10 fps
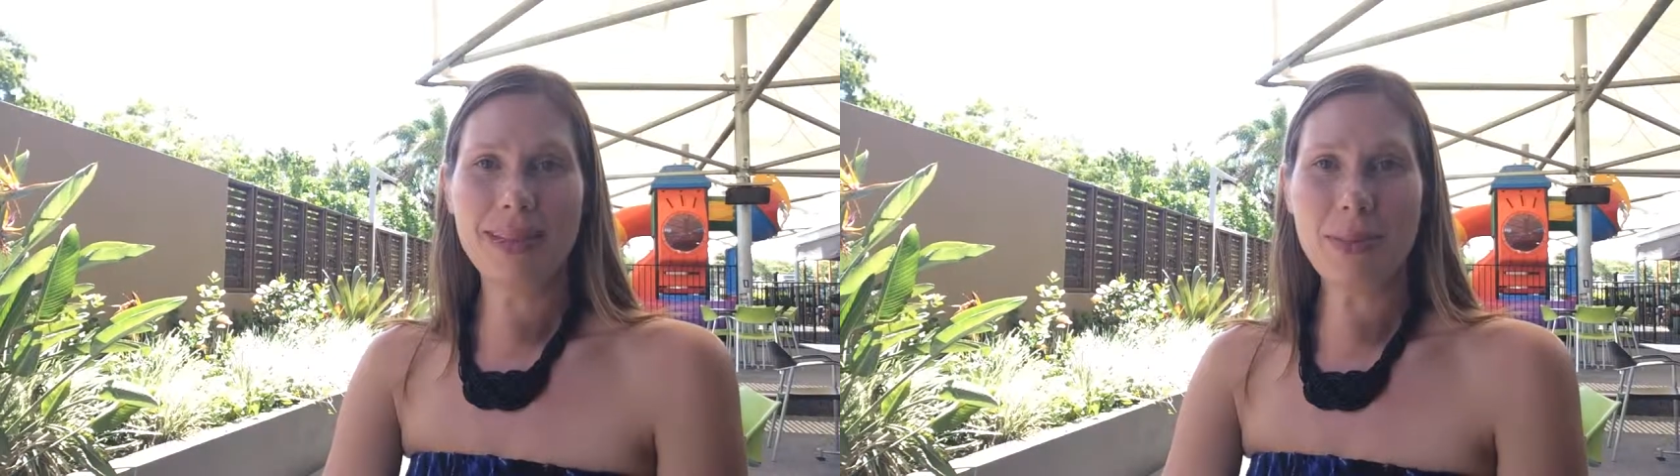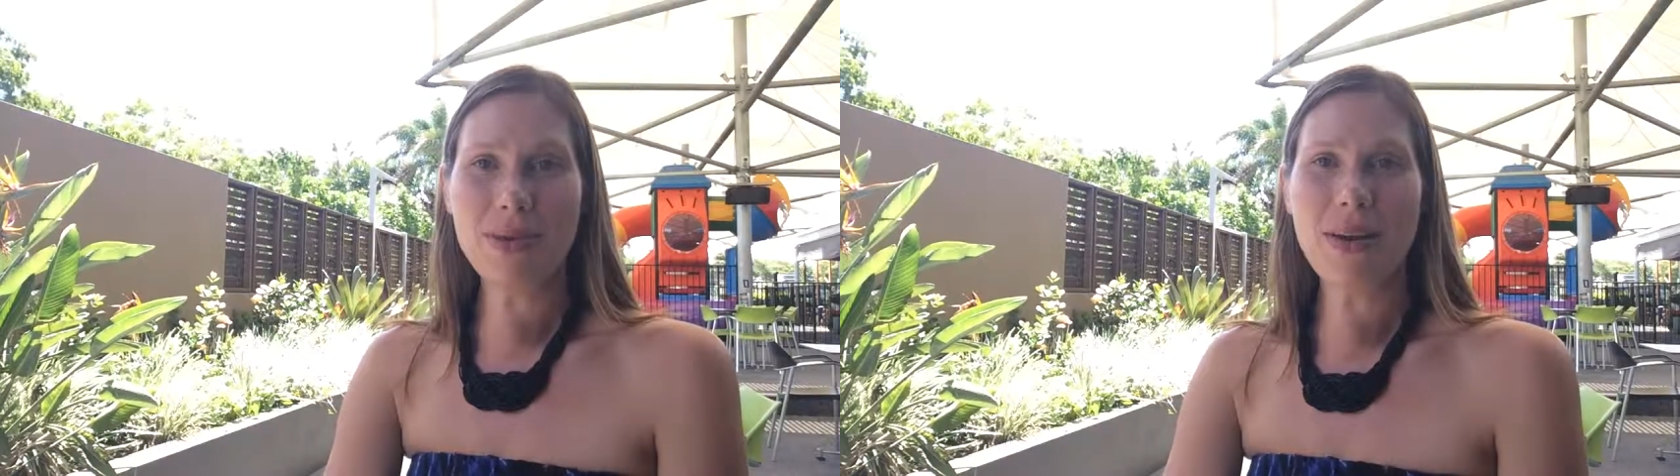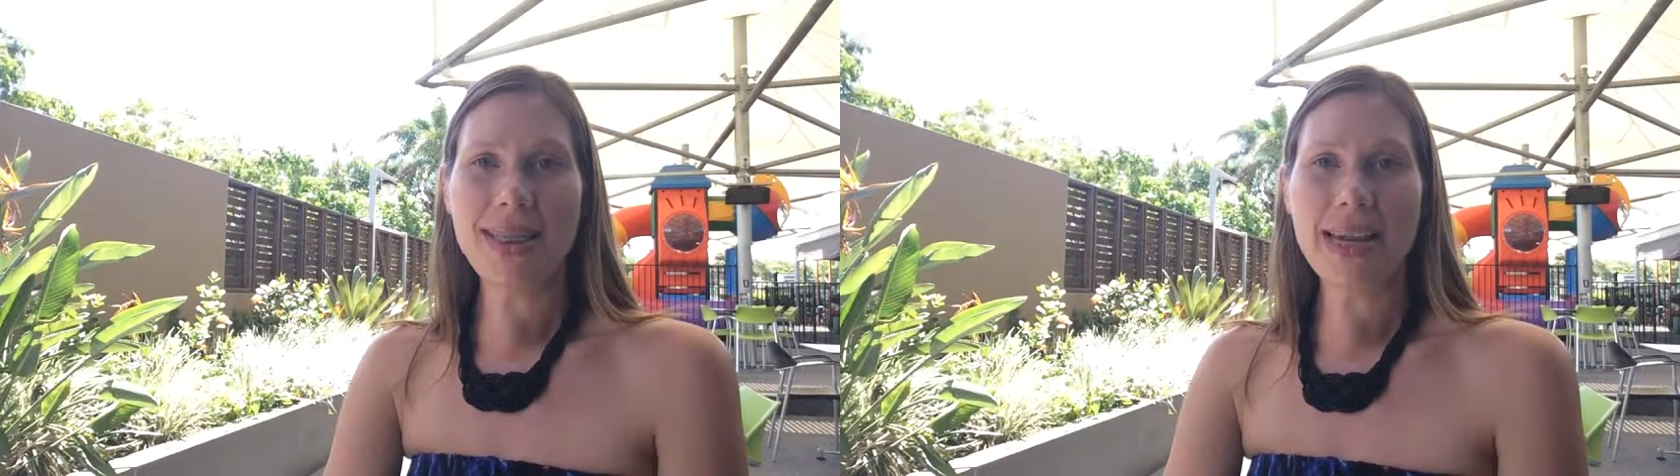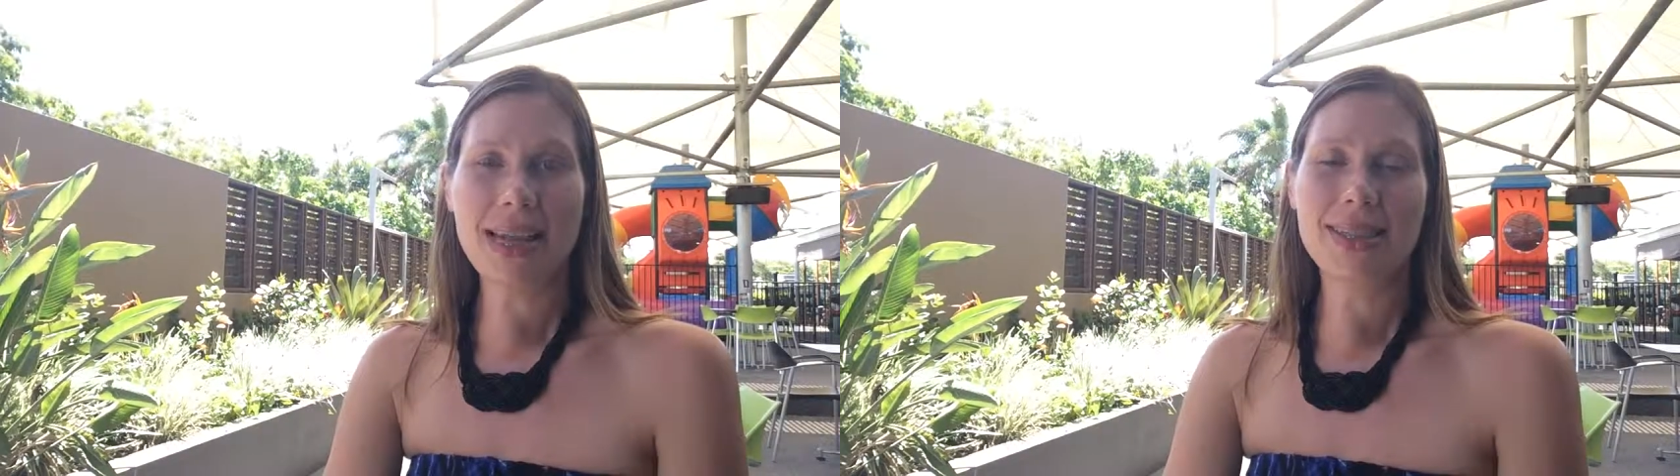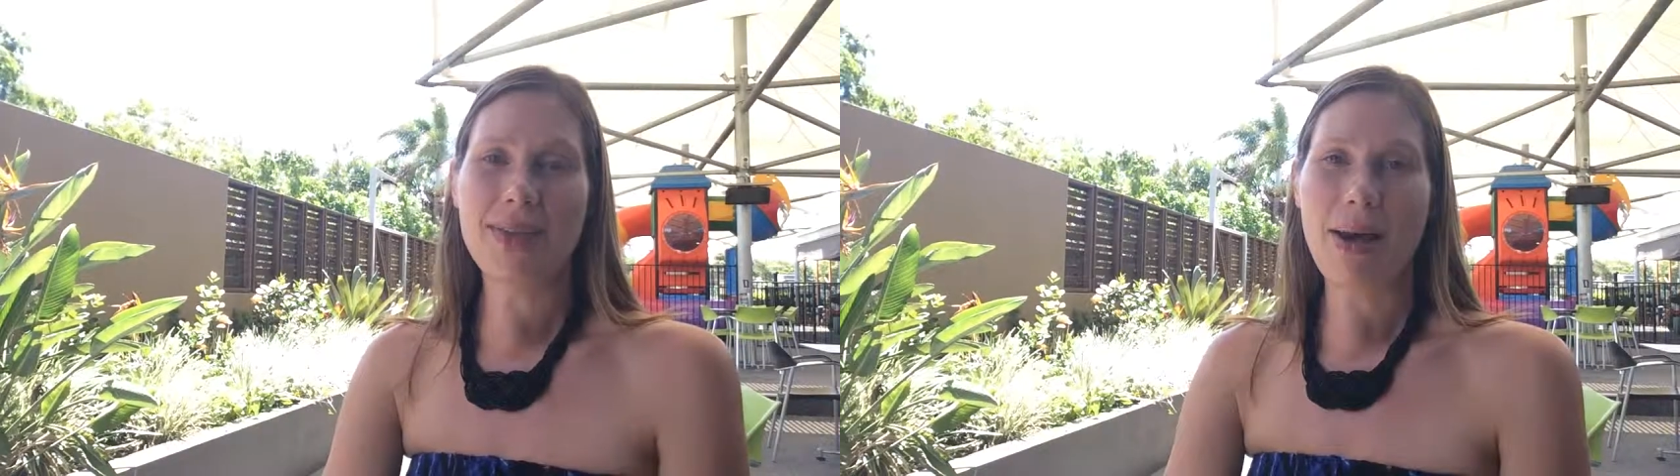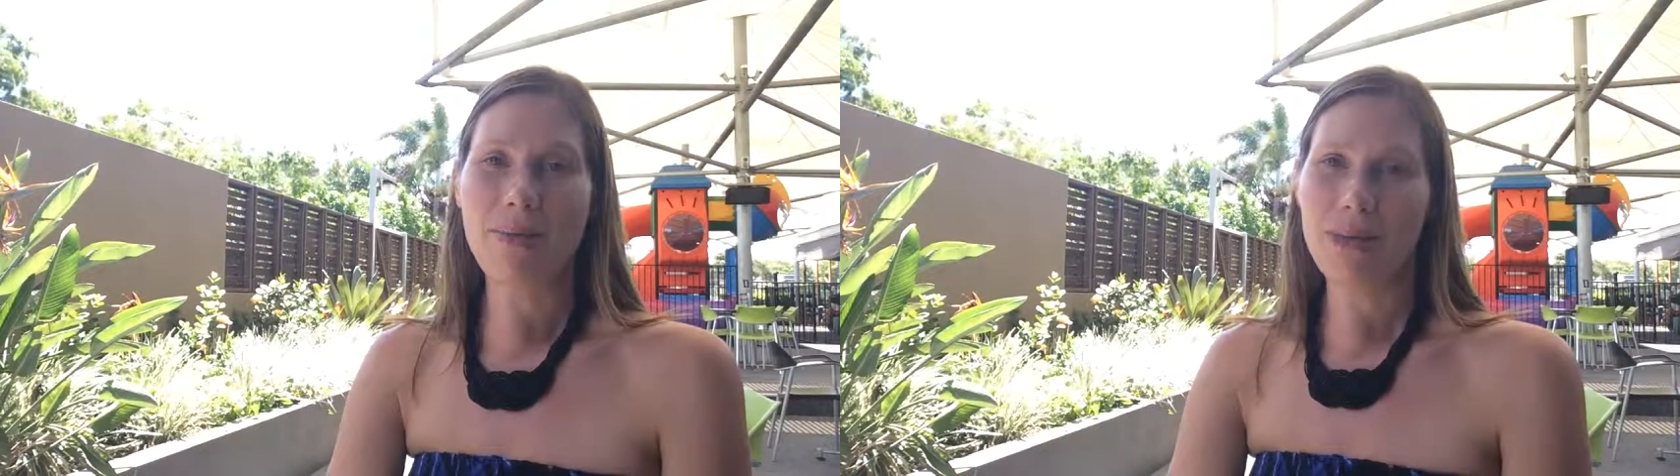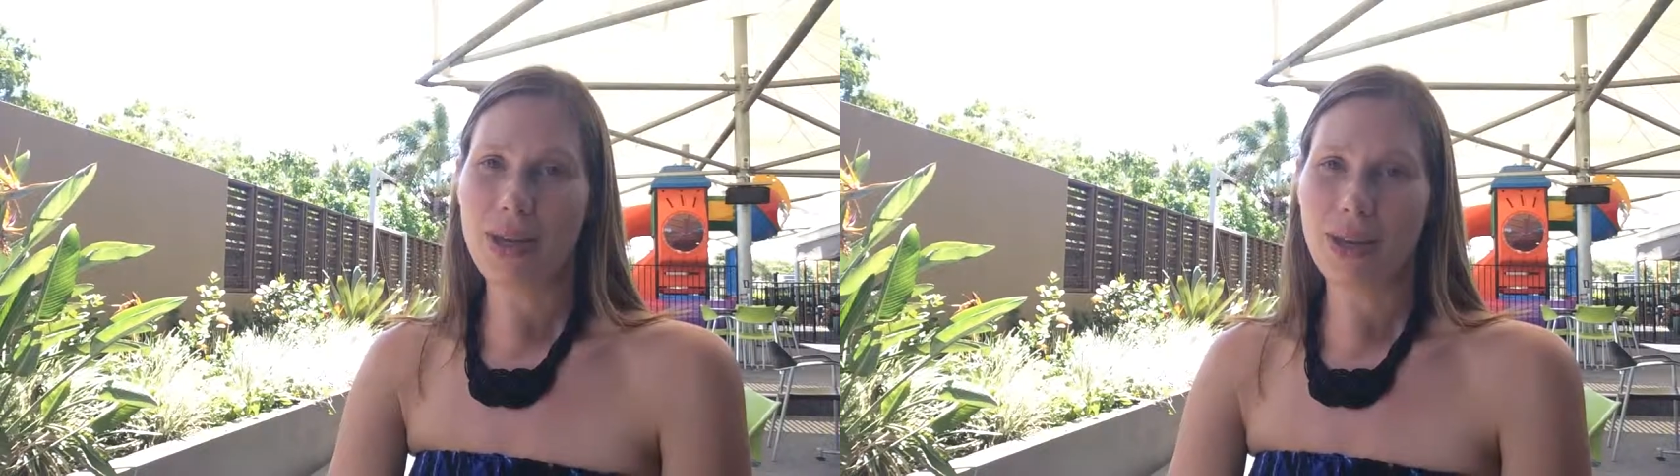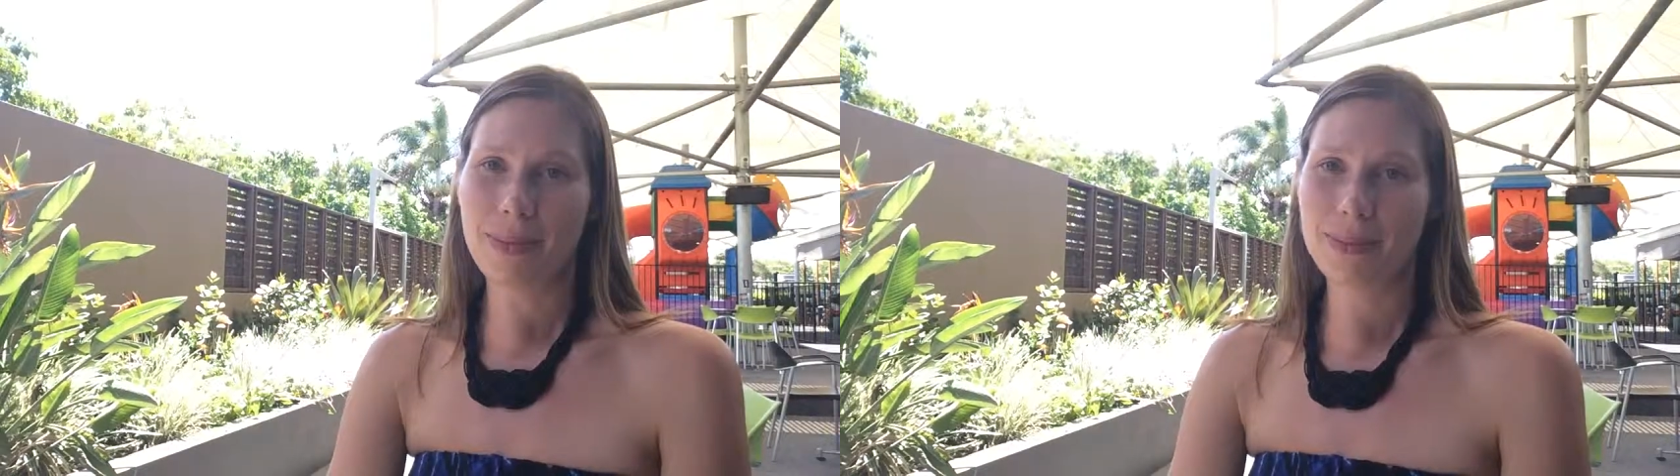Let me find that answer out for
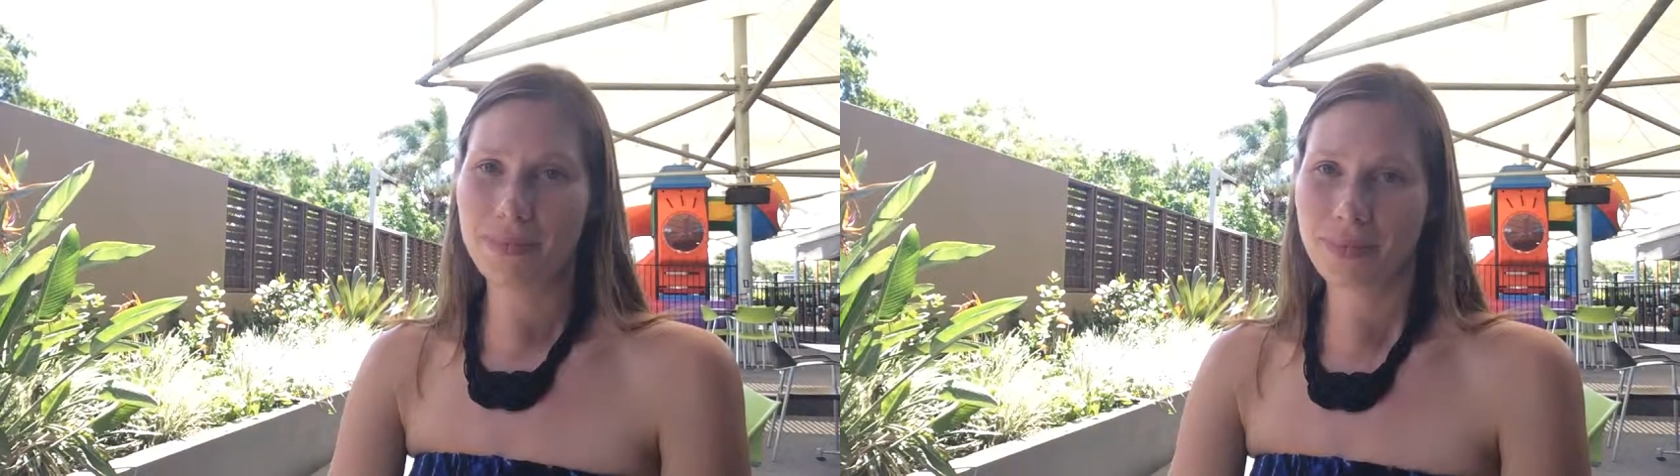you.